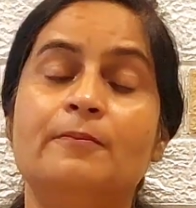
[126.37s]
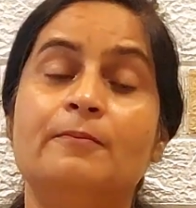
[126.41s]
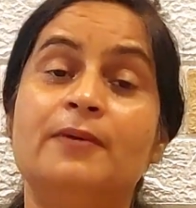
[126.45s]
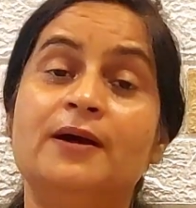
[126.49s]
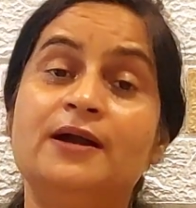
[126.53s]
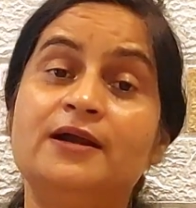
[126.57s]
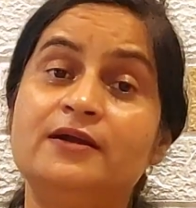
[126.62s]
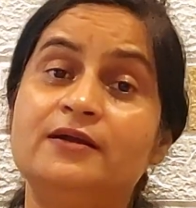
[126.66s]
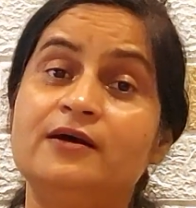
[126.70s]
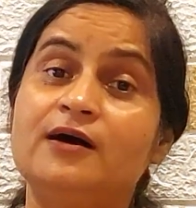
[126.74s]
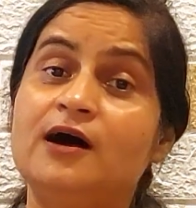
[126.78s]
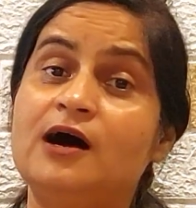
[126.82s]

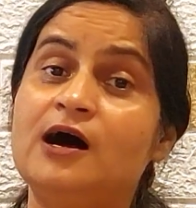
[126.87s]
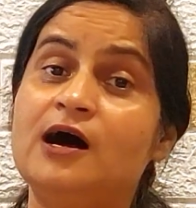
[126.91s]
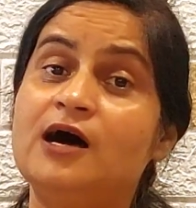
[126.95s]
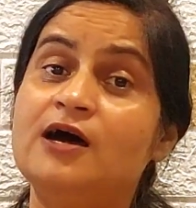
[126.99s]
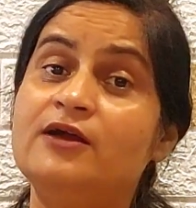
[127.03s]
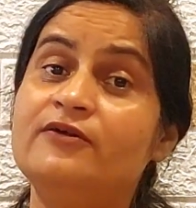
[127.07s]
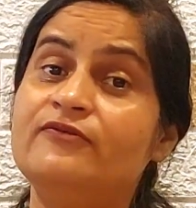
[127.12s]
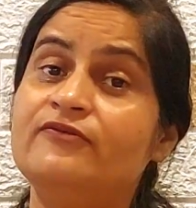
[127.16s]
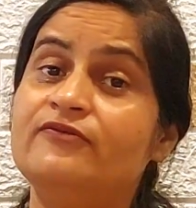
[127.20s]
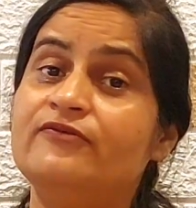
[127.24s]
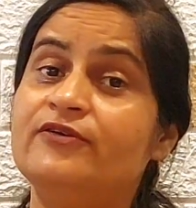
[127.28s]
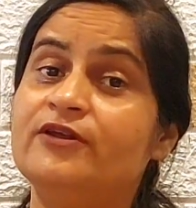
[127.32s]
But
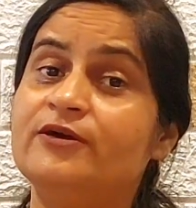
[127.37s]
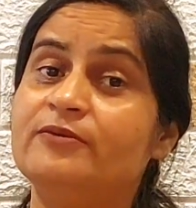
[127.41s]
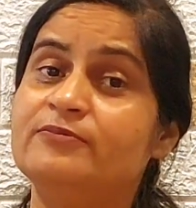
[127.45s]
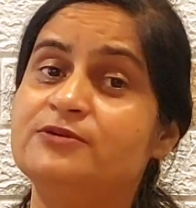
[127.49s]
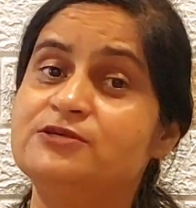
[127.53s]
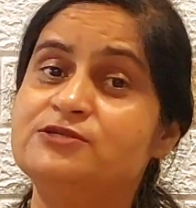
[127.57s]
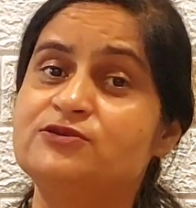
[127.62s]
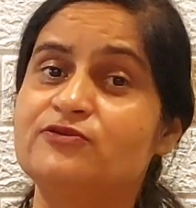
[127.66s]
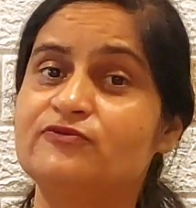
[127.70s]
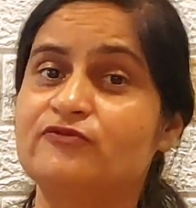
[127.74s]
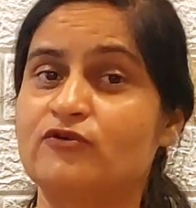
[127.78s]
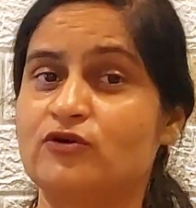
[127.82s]
our
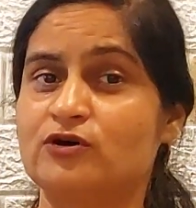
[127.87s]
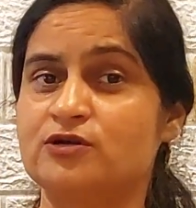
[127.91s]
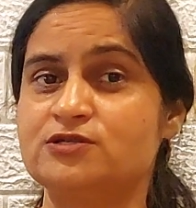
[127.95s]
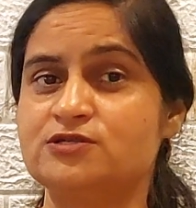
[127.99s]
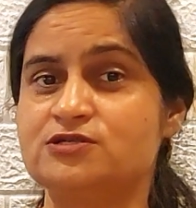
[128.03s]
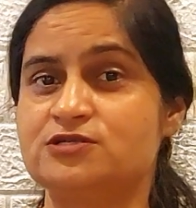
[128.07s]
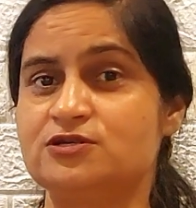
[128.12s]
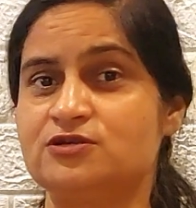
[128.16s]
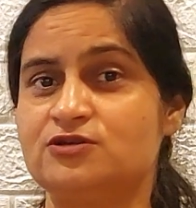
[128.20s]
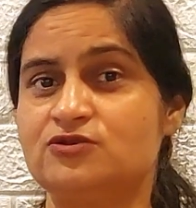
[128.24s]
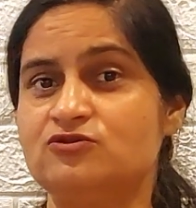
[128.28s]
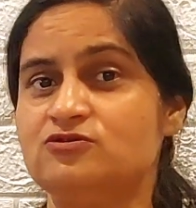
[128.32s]
framers of
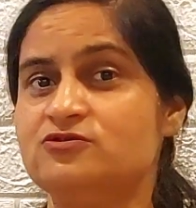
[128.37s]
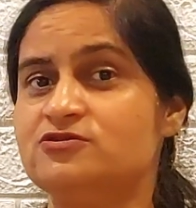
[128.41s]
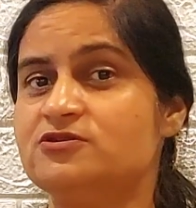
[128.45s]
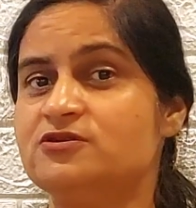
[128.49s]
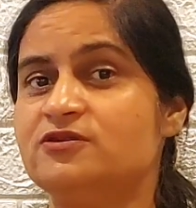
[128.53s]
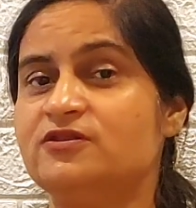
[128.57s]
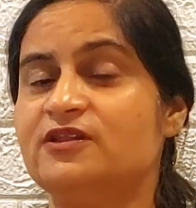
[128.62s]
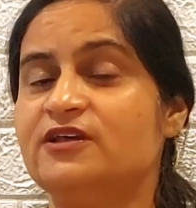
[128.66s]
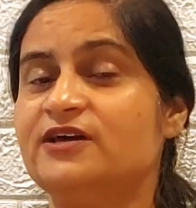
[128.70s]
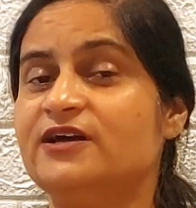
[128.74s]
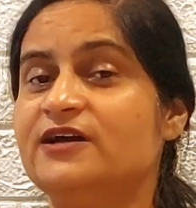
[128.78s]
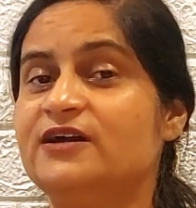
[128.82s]

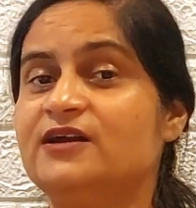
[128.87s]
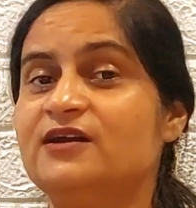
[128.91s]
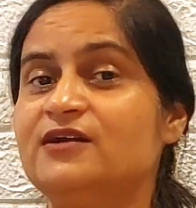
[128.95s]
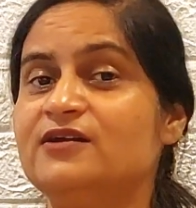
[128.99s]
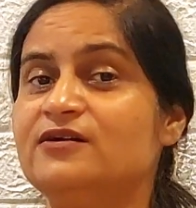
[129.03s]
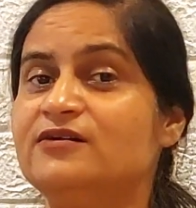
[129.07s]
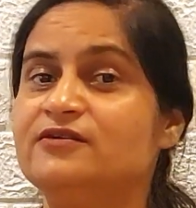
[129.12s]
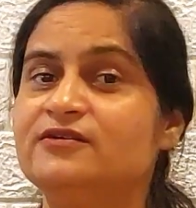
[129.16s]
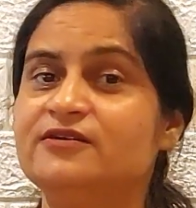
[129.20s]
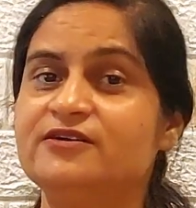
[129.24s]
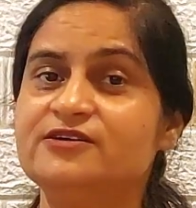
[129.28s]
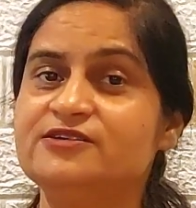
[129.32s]
constitution, they had
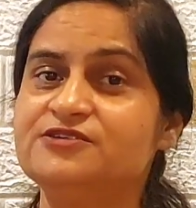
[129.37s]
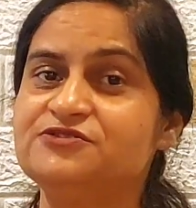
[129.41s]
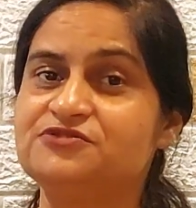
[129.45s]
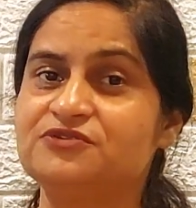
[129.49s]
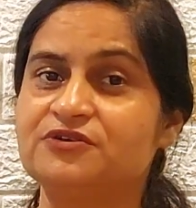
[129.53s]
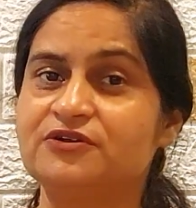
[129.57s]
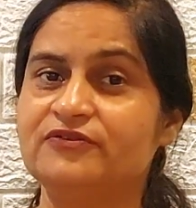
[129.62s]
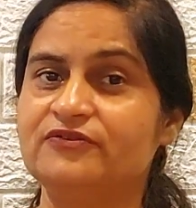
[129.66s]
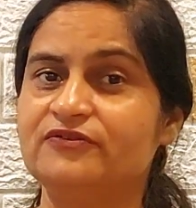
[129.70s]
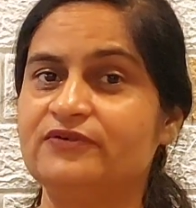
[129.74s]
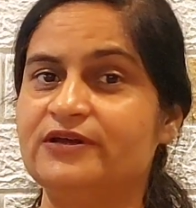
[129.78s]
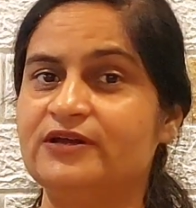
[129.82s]
learned
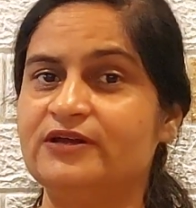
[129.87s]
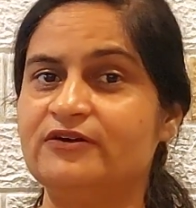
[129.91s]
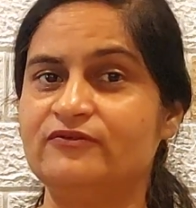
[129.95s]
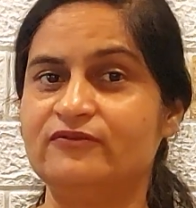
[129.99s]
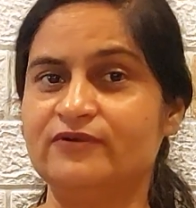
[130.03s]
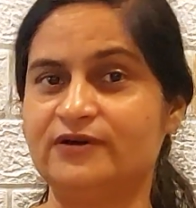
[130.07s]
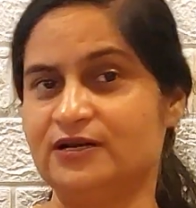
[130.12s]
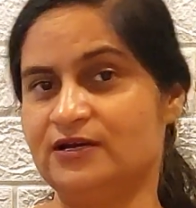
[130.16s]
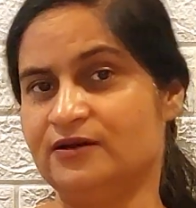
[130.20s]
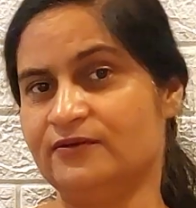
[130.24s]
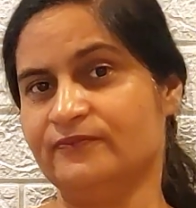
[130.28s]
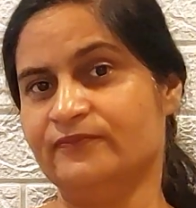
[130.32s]
history very
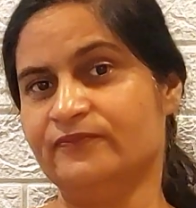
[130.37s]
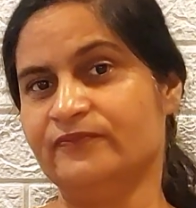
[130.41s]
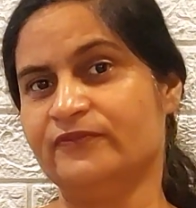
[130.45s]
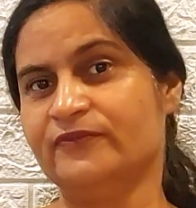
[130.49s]
well.